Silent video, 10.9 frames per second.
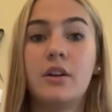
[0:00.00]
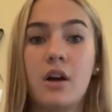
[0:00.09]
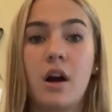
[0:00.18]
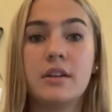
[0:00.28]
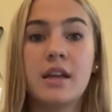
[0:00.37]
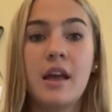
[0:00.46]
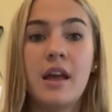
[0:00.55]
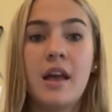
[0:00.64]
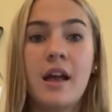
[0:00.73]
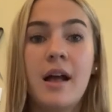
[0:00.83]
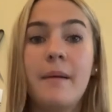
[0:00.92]
not
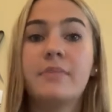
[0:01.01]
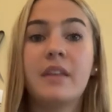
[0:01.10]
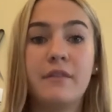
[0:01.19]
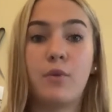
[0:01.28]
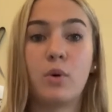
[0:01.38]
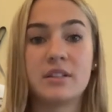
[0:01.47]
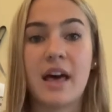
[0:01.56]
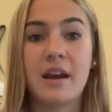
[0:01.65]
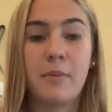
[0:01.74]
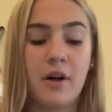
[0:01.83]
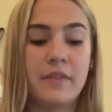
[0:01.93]
enforce that
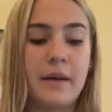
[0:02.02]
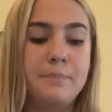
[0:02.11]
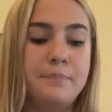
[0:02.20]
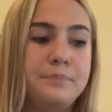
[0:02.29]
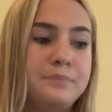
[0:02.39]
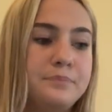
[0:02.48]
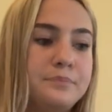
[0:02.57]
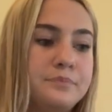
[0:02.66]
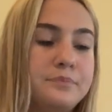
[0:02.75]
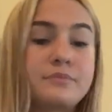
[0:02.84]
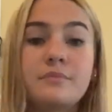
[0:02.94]
upon them.
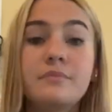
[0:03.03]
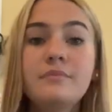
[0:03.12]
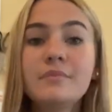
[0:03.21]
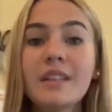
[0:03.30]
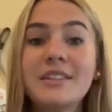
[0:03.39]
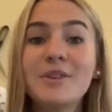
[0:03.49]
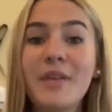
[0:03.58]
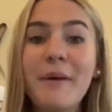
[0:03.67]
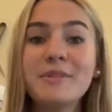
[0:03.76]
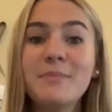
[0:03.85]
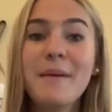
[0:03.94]
So that
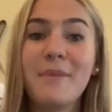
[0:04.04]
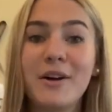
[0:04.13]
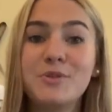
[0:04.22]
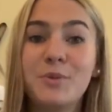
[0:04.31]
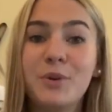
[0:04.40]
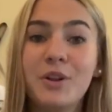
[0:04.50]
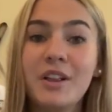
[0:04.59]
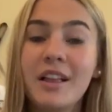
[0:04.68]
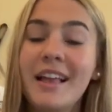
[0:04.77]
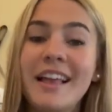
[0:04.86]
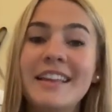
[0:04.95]
was my module
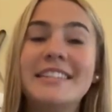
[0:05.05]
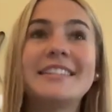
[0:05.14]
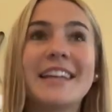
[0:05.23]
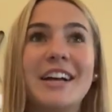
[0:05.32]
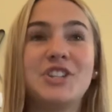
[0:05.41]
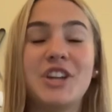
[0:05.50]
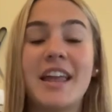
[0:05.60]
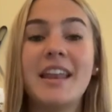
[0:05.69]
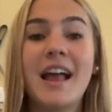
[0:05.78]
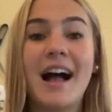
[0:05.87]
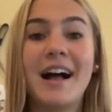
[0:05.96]

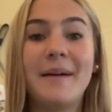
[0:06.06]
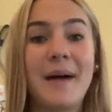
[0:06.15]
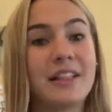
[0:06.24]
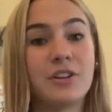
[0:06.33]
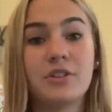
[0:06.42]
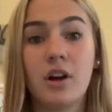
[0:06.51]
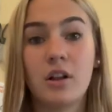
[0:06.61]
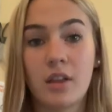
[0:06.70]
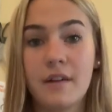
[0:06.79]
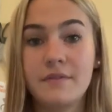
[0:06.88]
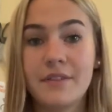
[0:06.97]
discussion. I learned a
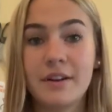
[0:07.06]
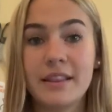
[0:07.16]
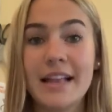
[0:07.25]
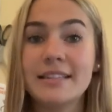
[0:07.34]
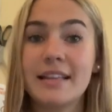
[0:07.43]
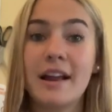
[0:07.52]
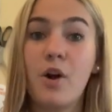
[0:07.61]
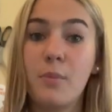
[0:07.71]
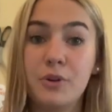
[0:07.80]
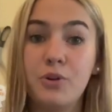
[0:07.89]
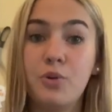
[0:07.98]
lot of different things, and I
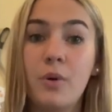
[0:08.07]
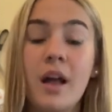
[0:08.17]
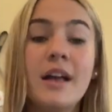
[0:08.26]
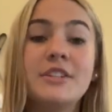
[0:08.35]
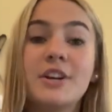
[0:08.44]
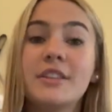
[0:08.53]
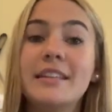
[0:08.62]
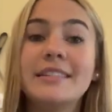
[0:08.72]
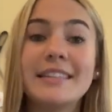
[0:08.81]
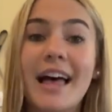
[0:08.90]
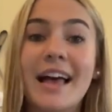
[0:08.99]
hope you took
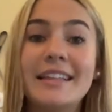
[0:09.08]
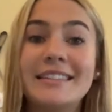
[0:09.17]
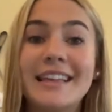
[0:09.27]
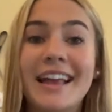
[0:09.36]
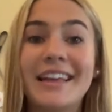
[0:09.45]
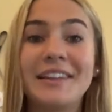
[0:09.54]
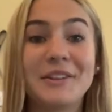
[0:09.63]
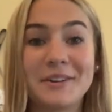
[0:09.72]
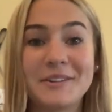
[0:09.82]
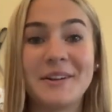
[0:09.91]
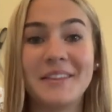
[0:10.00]
these slides and
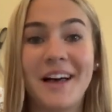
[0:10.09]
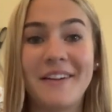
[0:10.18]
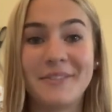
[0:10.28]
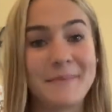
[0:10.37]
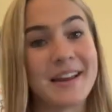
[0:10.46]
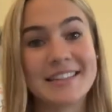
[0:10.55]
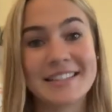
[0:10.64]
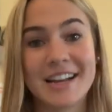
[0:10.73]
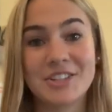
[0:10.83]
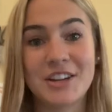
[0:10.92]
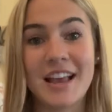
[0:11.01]
learned a lot from my
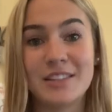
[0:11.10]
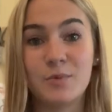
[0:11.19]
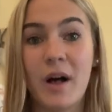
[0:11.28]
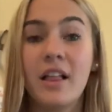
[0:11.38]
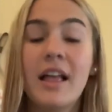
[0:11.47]
discussion as well.